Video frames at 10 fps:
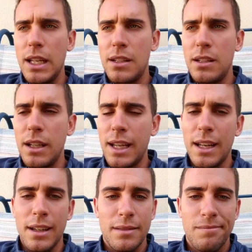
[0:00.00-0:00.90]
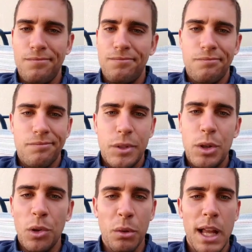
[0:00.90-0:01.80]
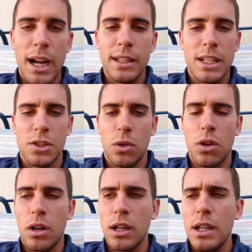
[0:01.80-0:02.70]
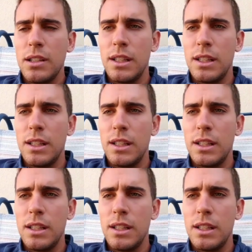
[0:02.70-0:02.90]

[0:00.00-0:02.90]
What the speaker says: it, again, you can only rely on that so long.